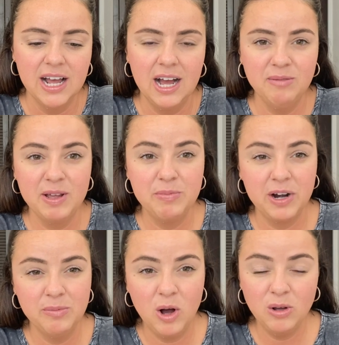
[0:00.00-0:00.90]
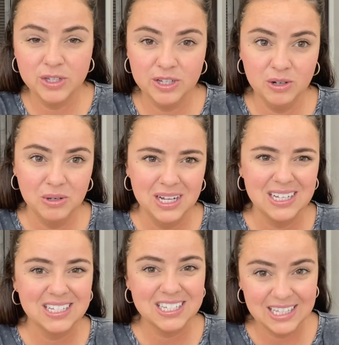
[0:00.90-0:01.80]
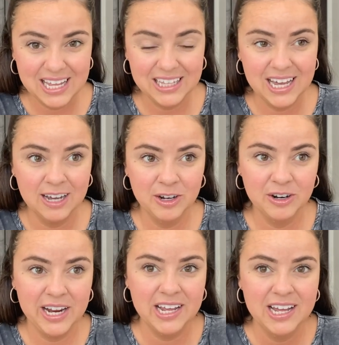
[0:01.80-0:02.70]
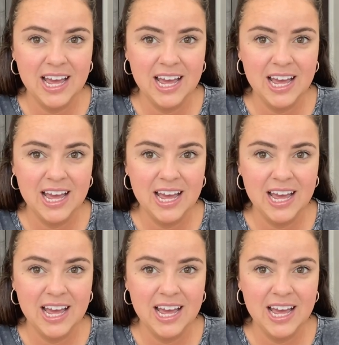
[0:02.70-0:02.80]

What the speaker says: I'm like, but I'm also slightly hungry.